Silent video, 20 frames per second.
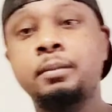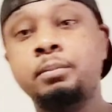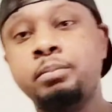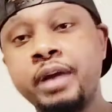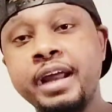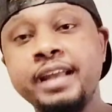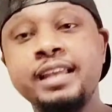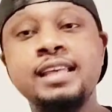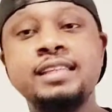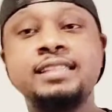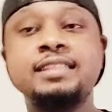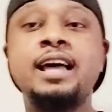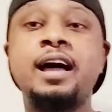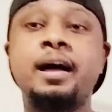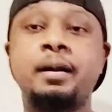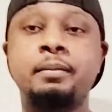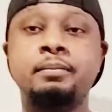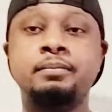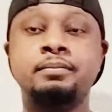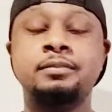Bring this
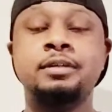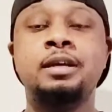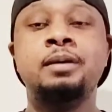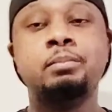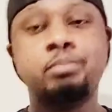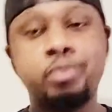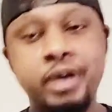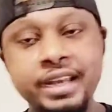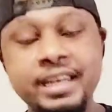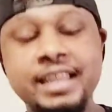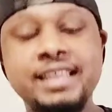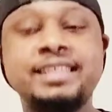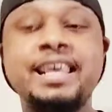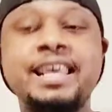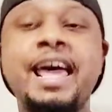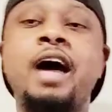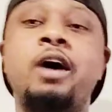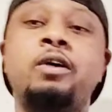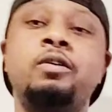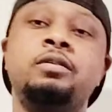up, bring this
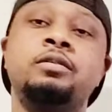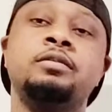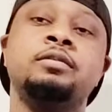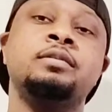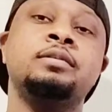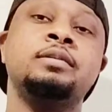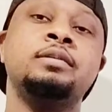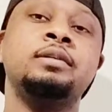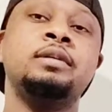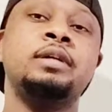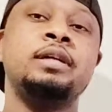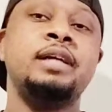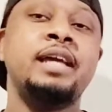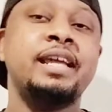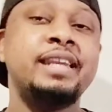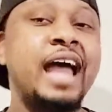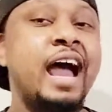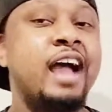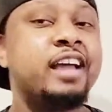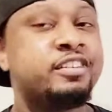out,
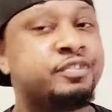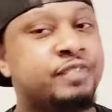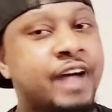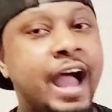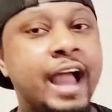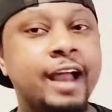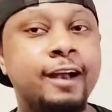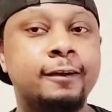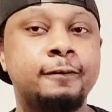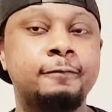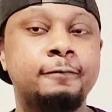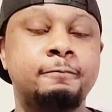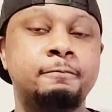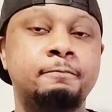and now he's fired.